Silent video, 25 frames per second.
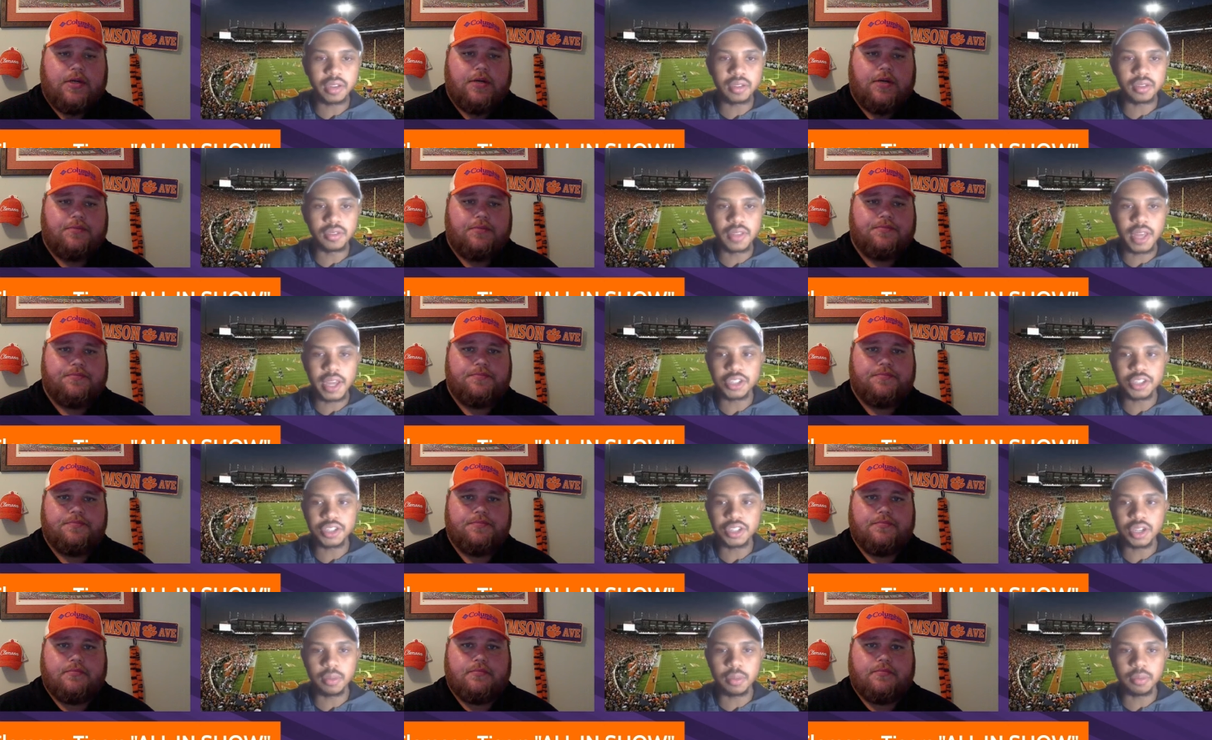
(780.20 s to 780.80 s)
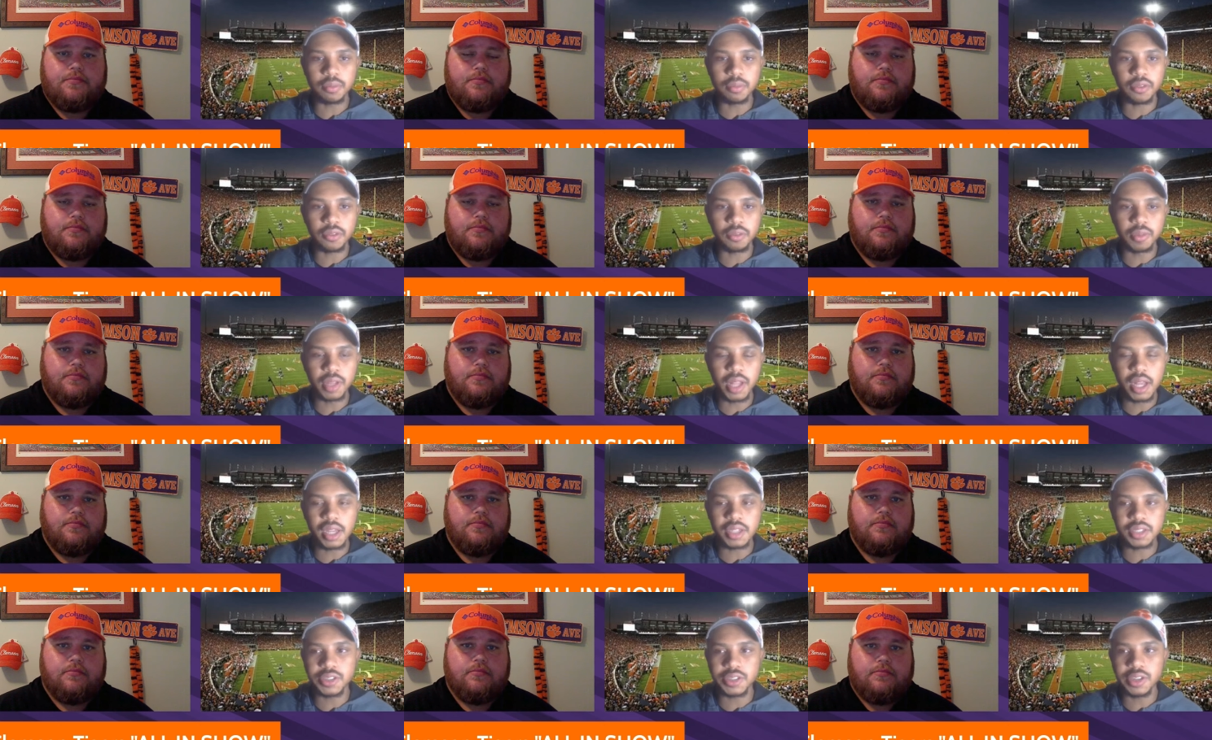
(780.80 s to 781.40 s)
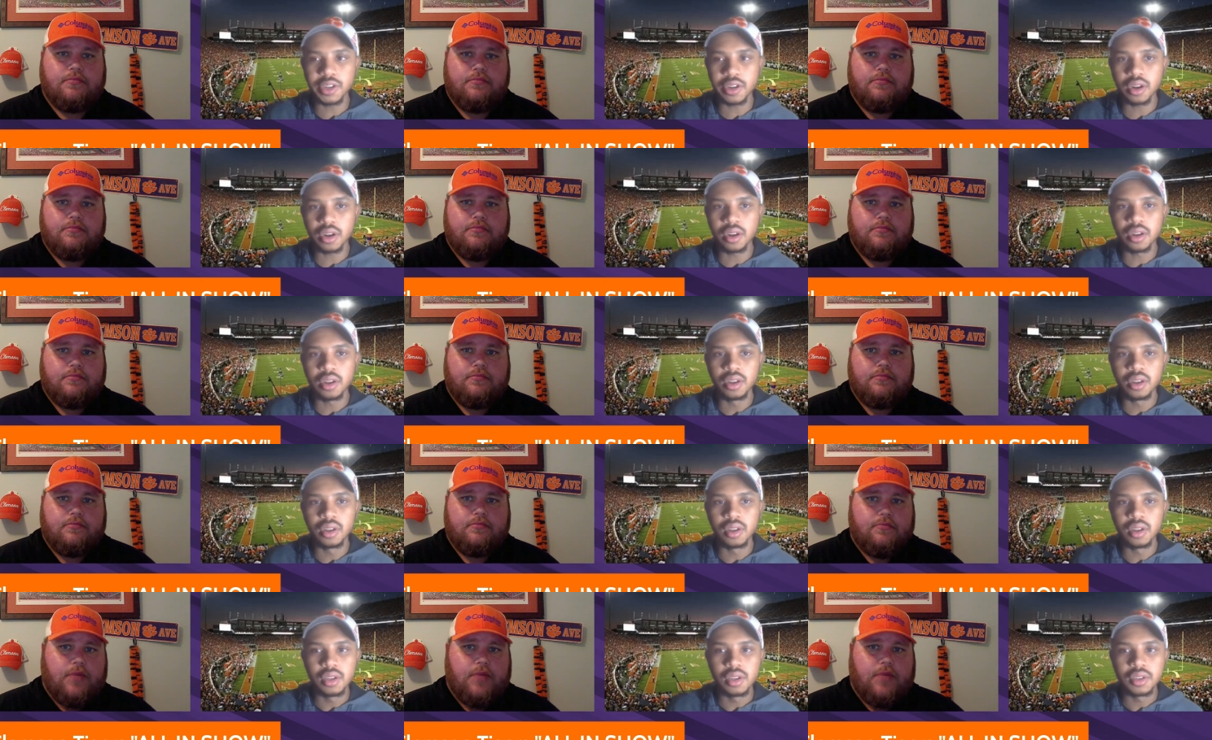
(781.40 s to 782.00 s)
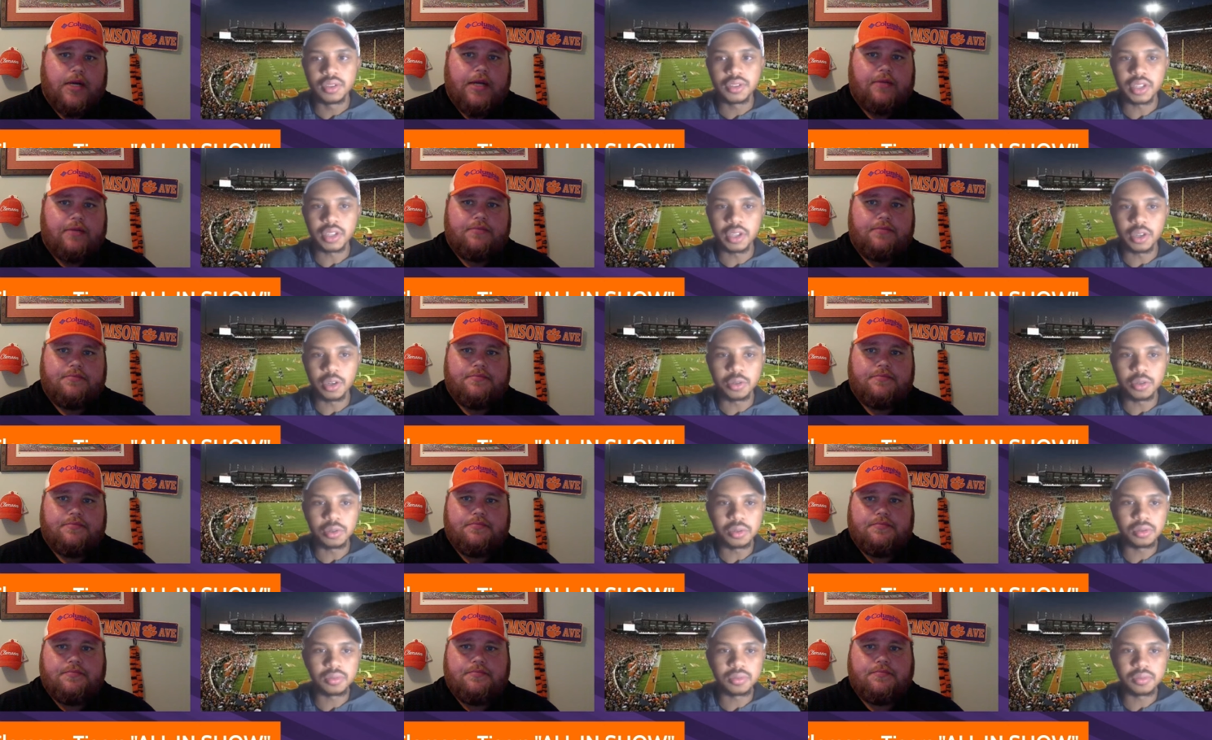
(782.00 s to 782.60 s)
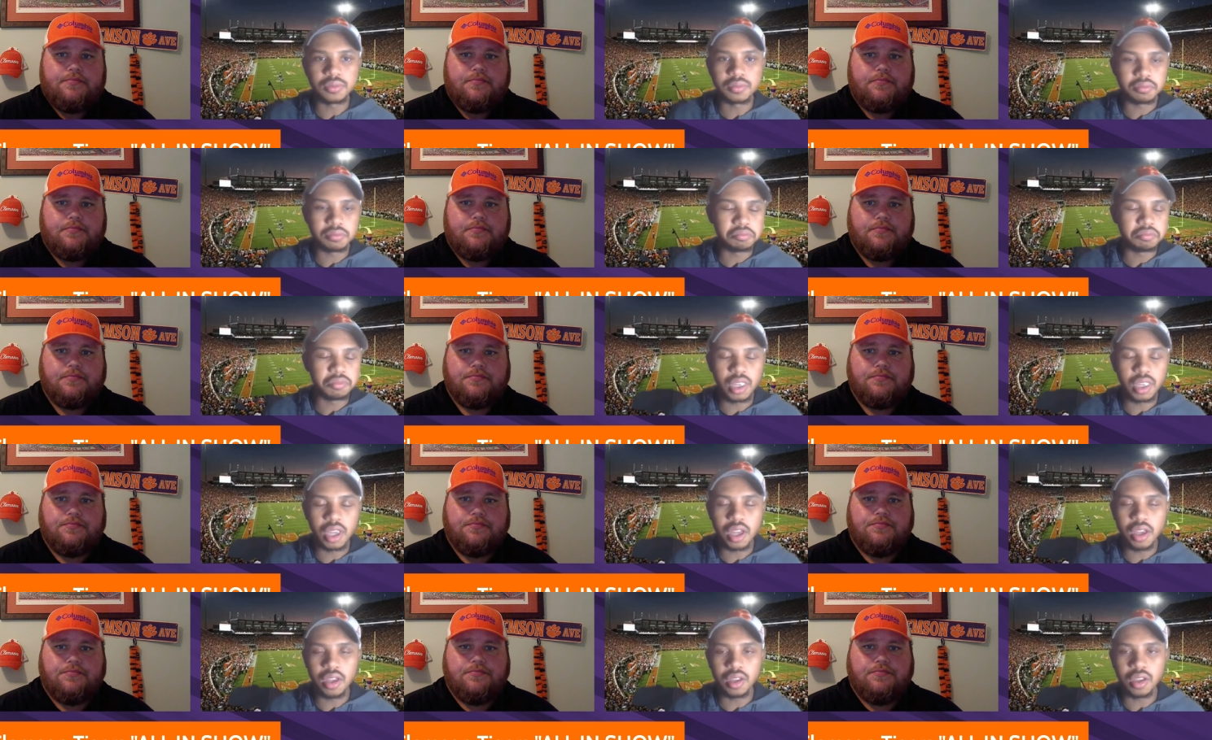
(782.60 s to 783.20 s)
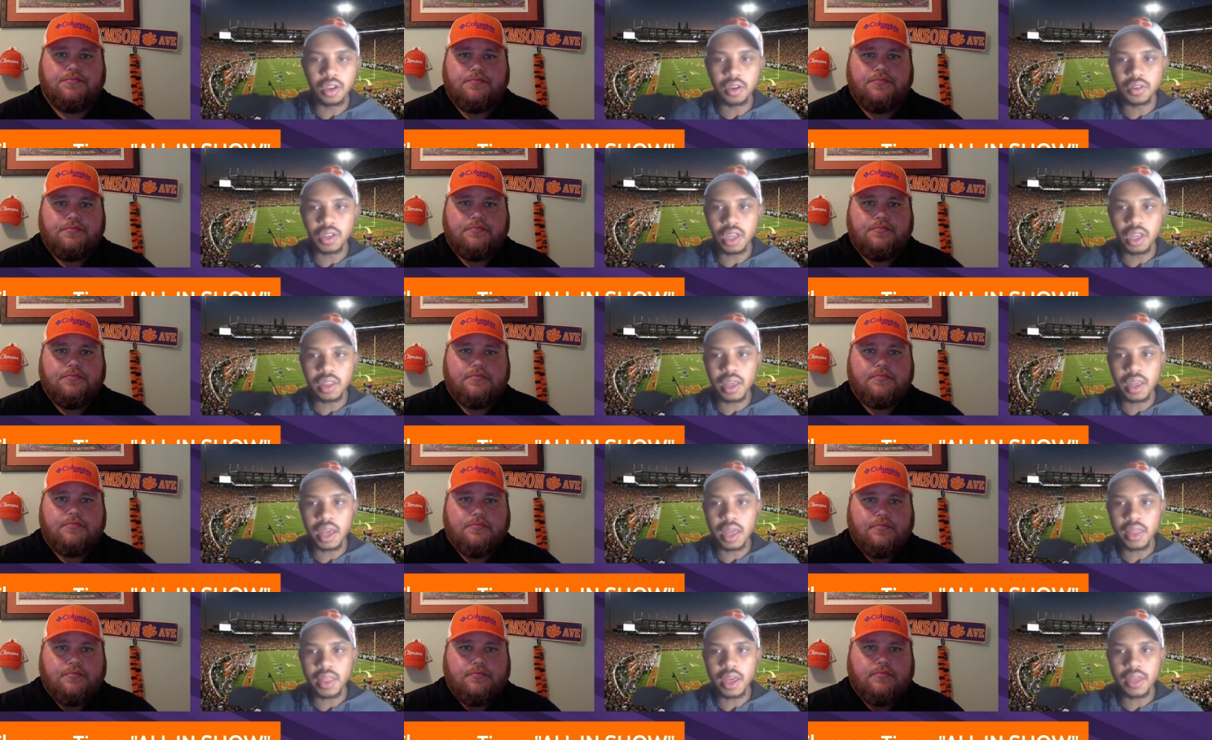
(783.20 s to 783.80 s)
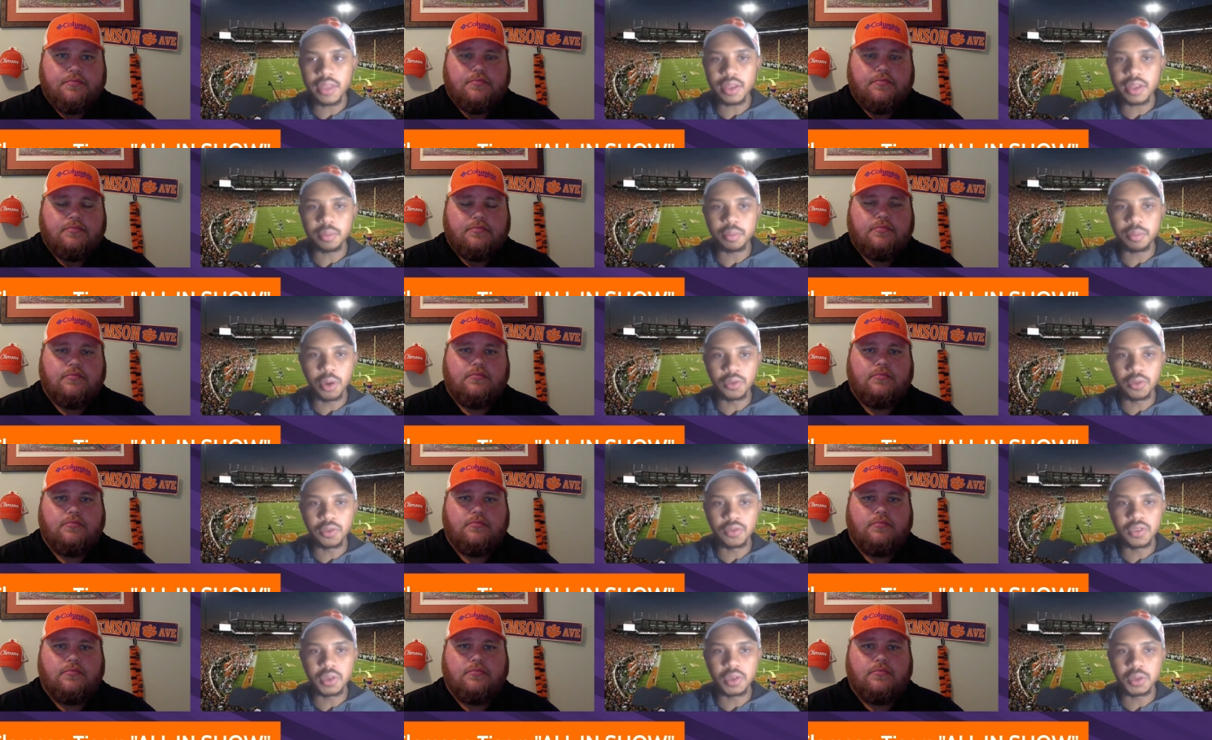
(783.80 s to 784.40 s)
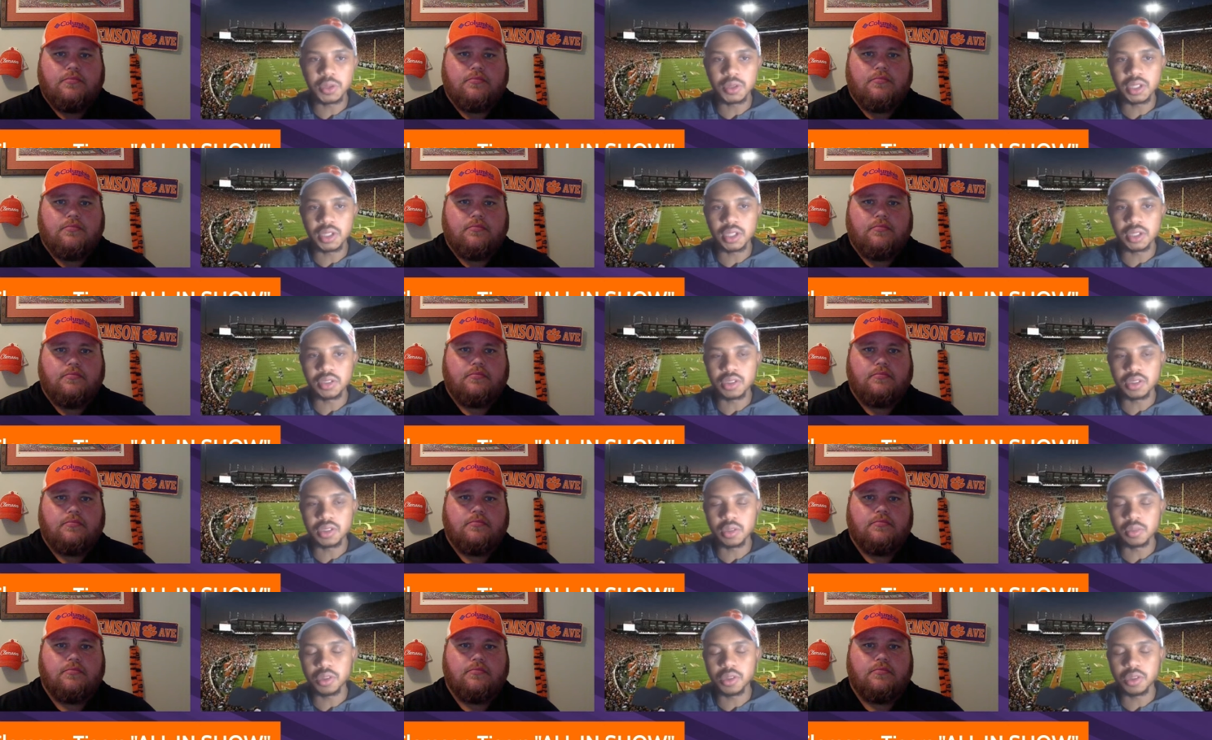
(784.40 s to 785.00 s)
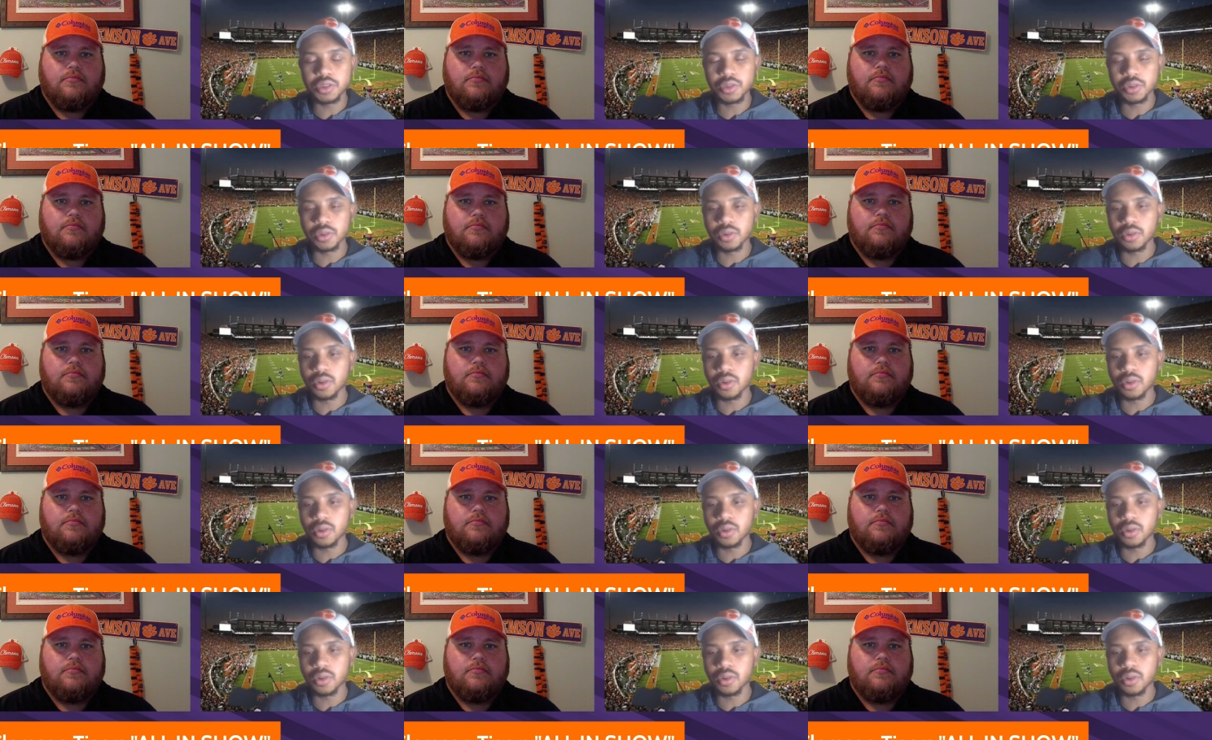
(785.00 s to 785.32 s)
Speaker 1: that jump from last year. Right. So you know that I, I think both of those things can be true.